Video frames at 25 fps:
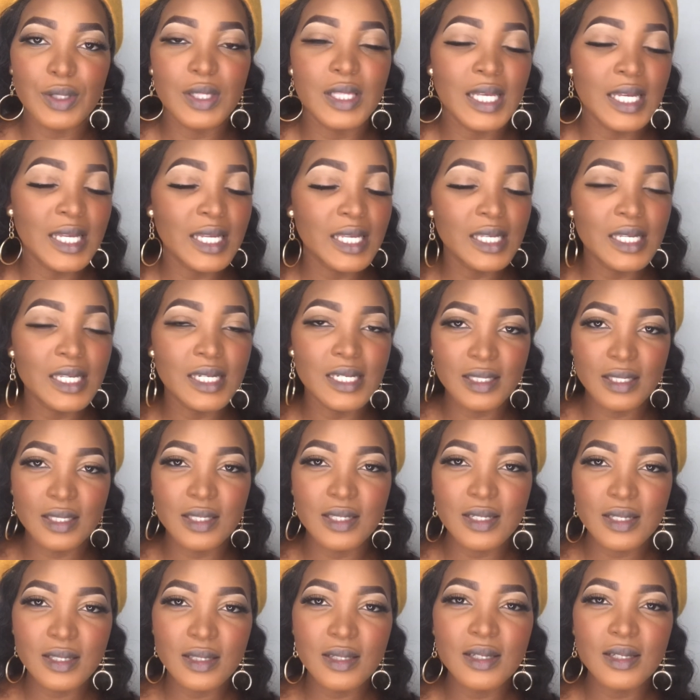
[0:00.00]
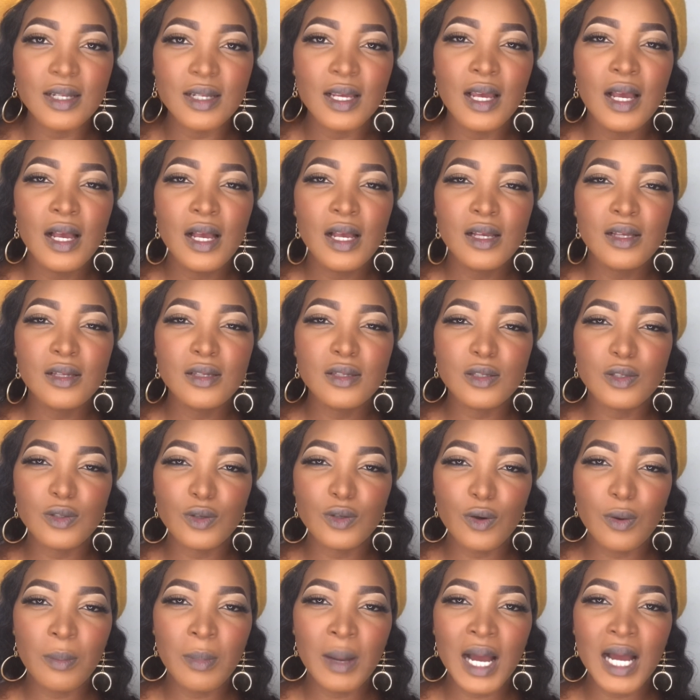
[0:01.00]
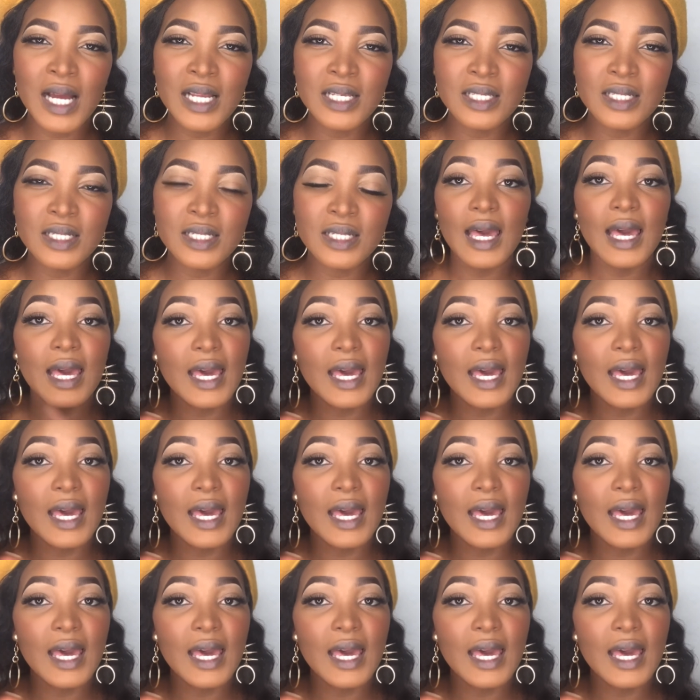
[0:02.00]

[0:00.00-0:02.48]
Like, it is just so matte.